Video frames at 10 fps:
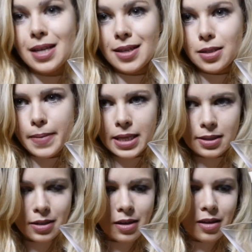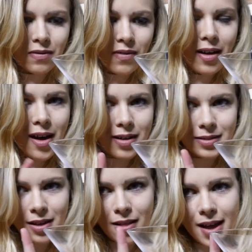expensive
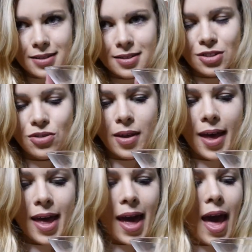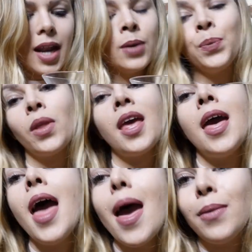cocktail glasses you can get.
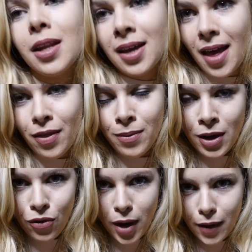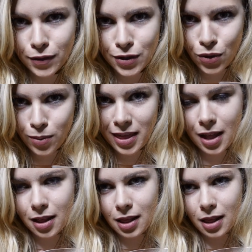I'm gonna get them engraved soon with
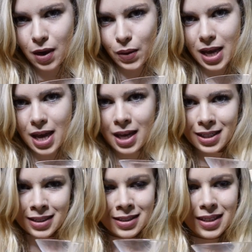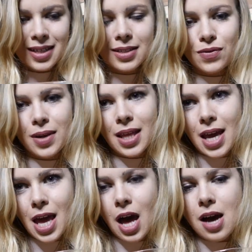Khloe, because
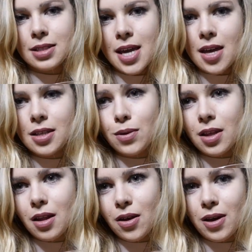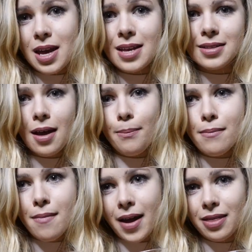really, cocktails with Khloe is
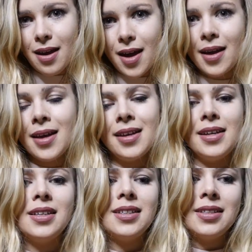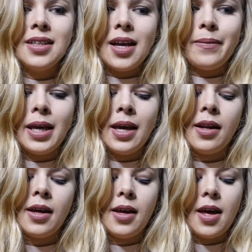my thing. I
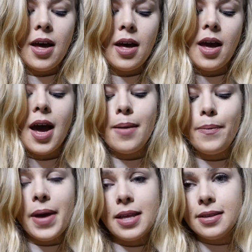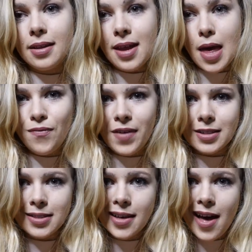mean, I basically
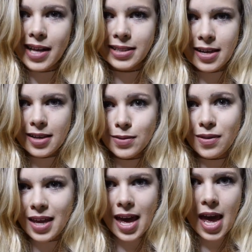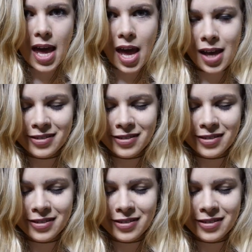invented cocktails with a K.